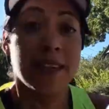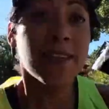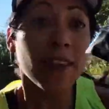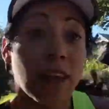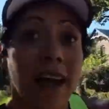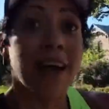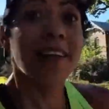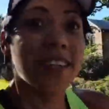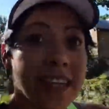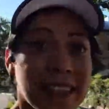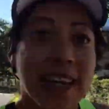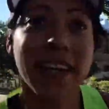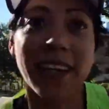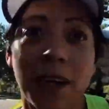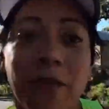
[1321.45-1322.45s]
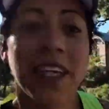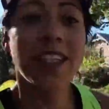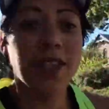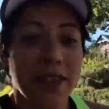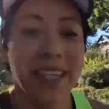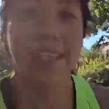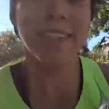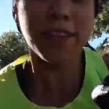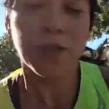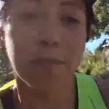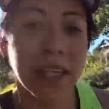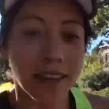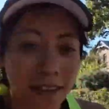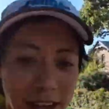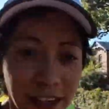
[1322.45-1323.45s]
is a lot to take it at once, so it takes a
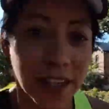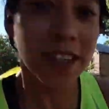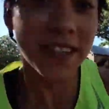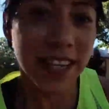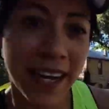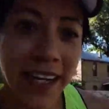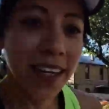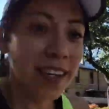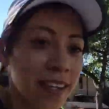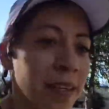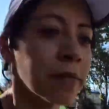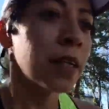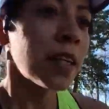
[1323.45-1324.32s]
little bit longer to take it.